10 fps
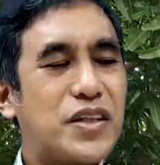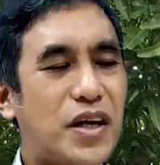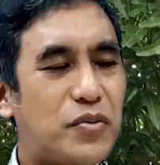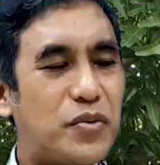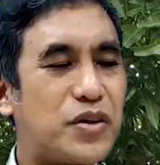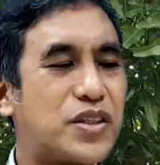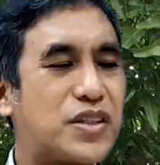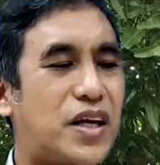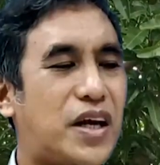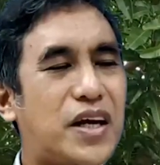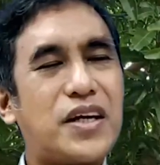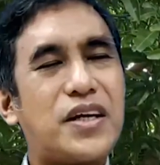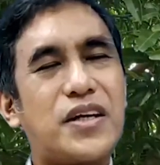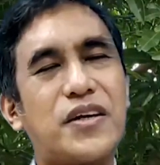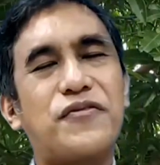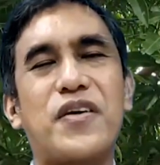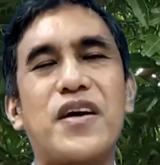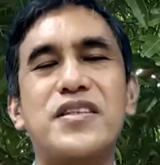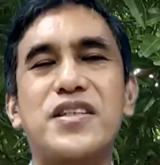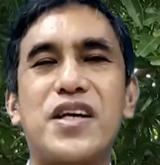They will stay
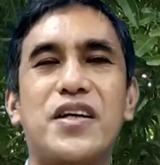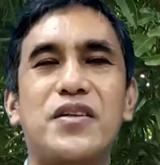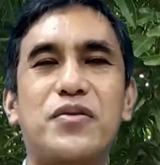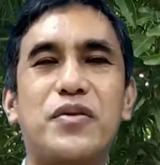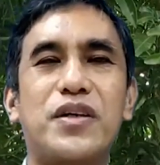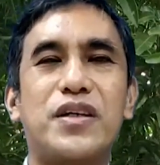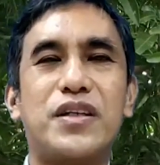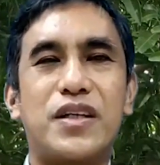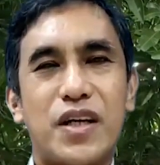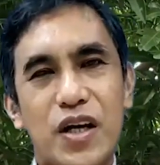fresh and green